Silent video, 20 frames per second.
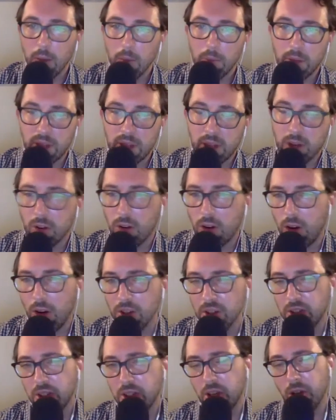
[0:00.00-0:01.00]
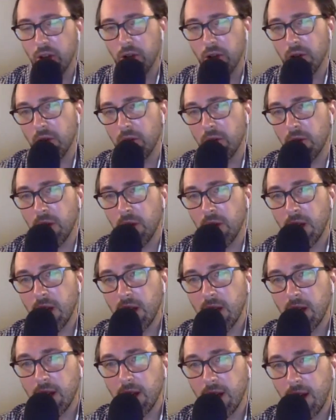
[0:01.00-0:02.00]
But there are also
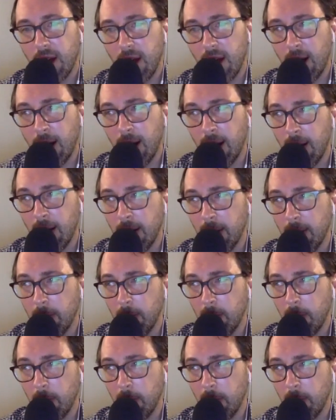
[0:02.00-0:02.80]
uh,